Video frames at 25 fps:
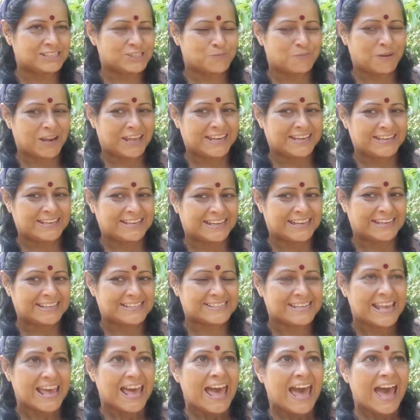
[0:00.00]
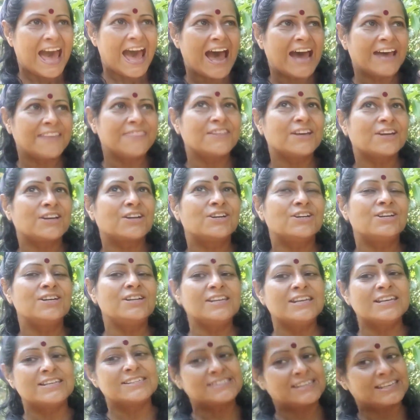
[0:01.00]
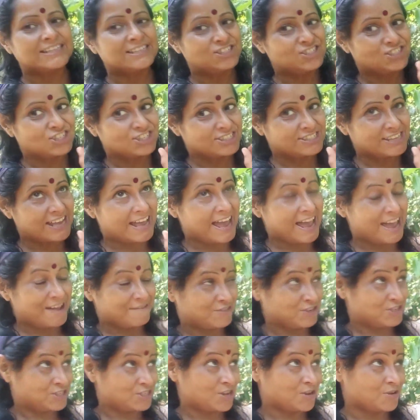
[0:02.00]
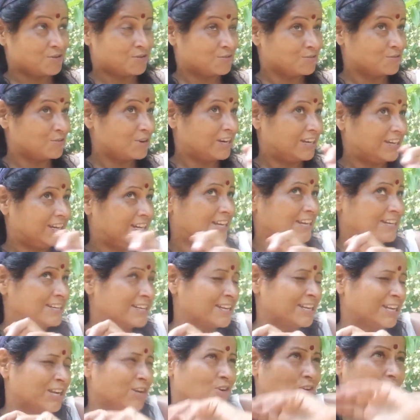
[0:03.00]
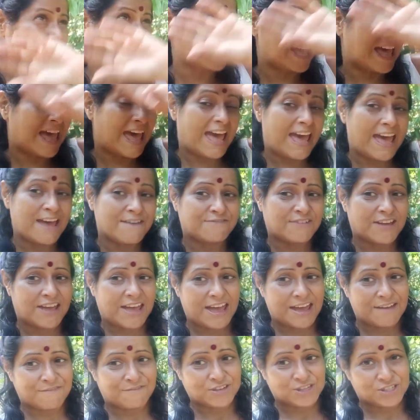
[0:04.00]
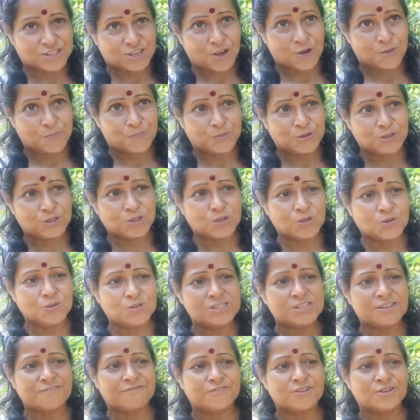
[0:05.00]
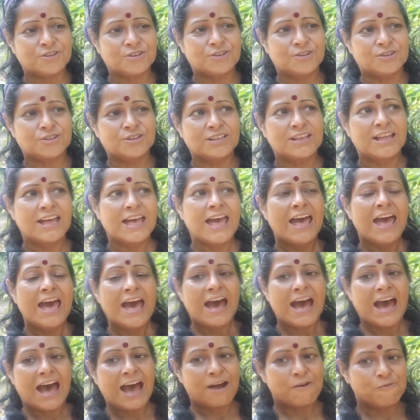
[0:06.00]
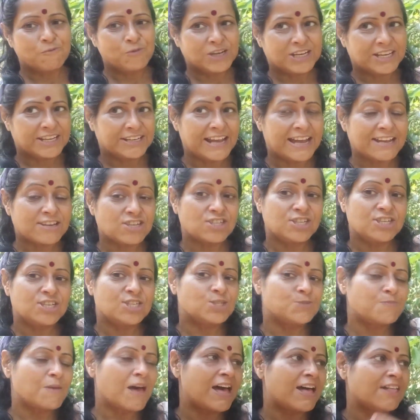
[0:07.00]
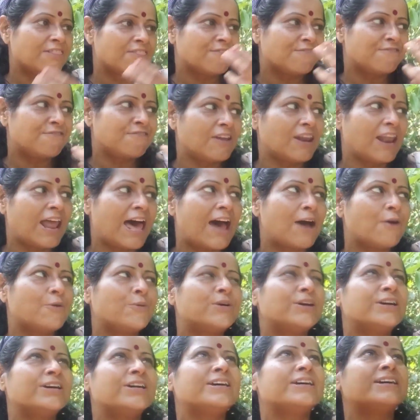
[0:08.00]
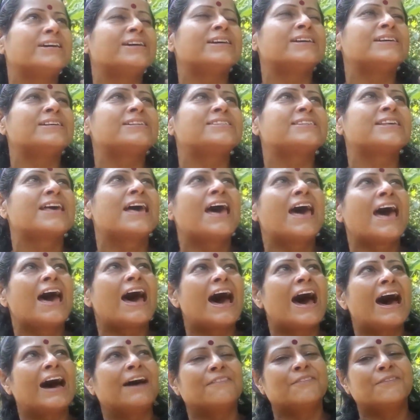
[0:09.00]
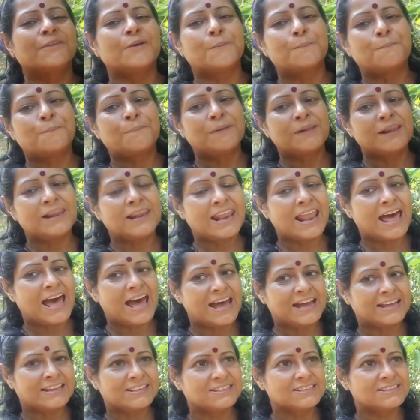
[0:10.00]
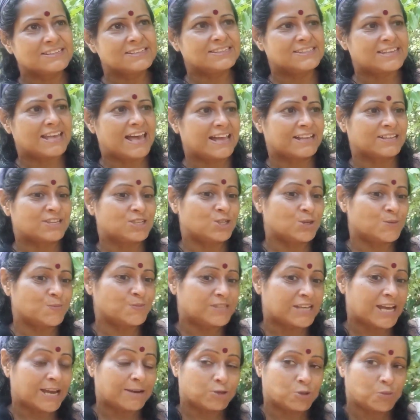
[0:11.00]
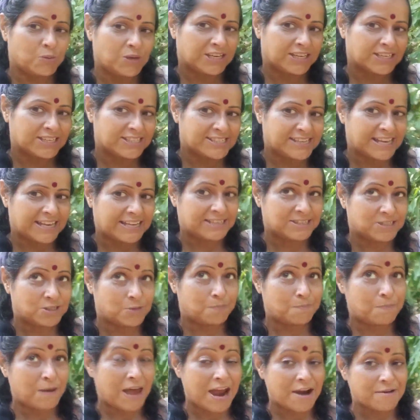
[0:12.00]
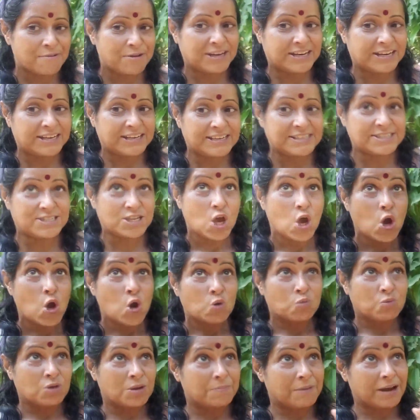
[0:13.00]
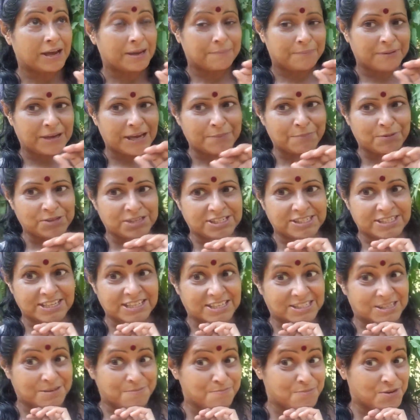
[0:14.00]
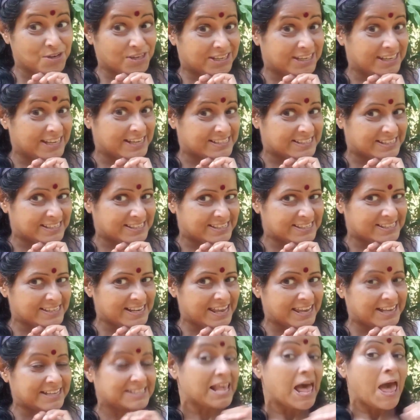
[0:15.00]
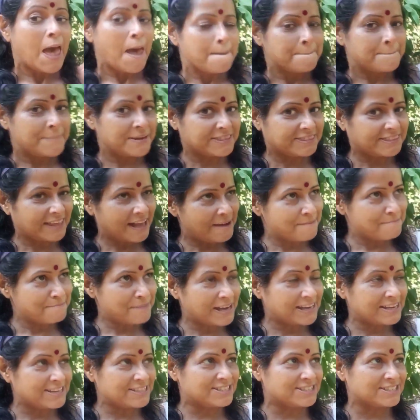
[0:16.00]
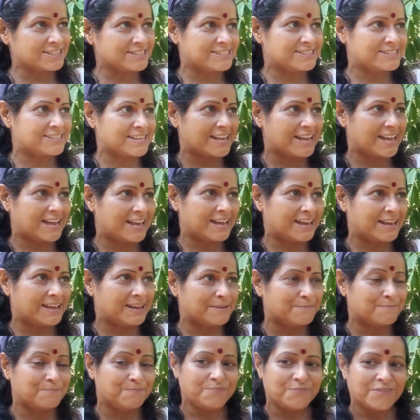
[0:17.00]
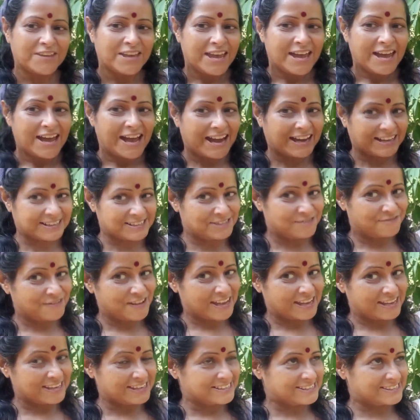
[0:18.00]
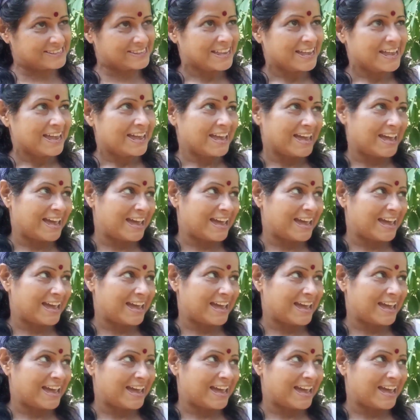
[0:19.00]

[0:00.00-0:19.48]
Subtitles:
explain it. And the colours is just ever so green, and it looks ever, ever so beautiful. And we can actually smell the flowers and the plants, and sometimes we can taste berries. We might be able to see some monkeys and snakes, but that might just activate